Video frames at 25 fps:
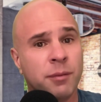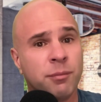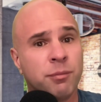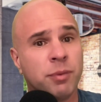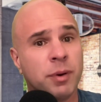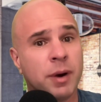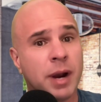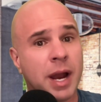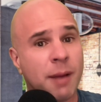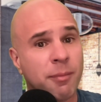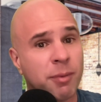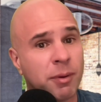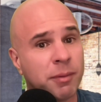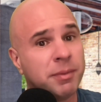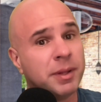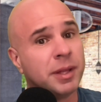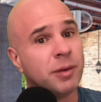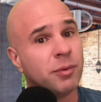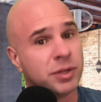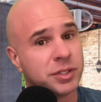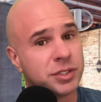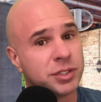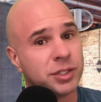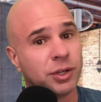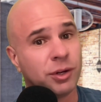Probably
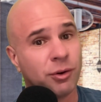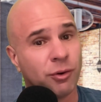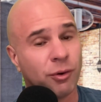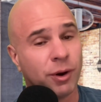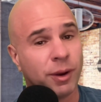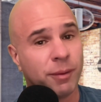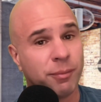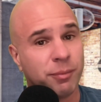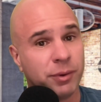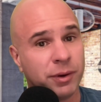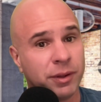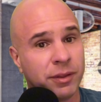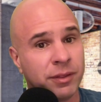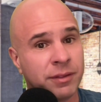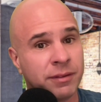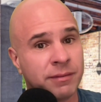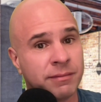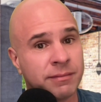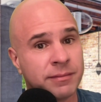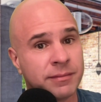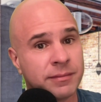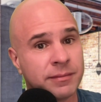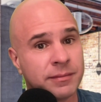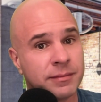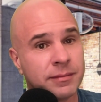what she grew up with.
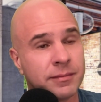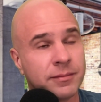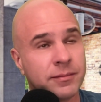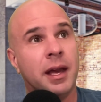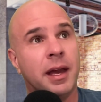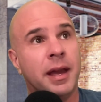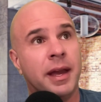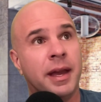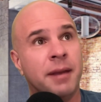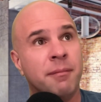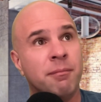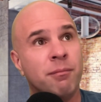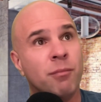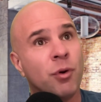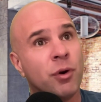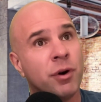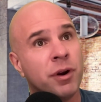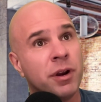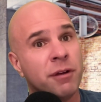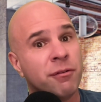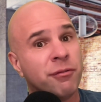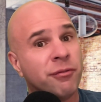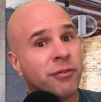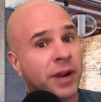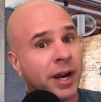And more
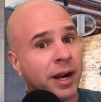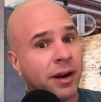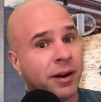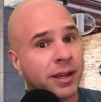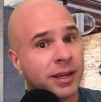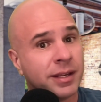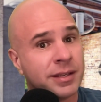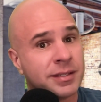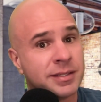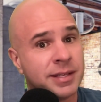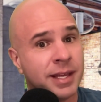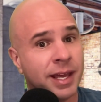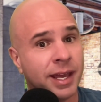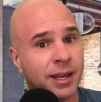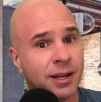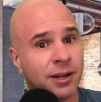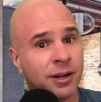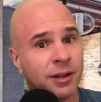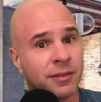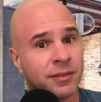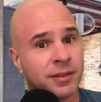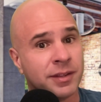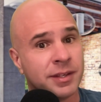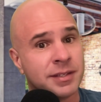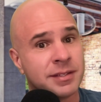nefarious take
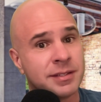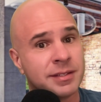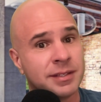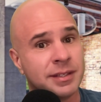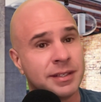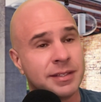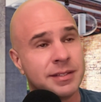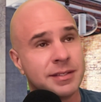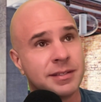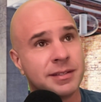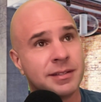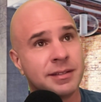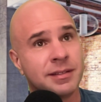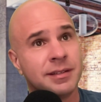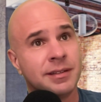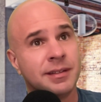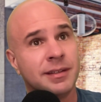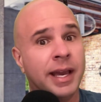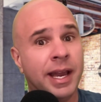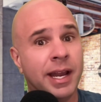on this is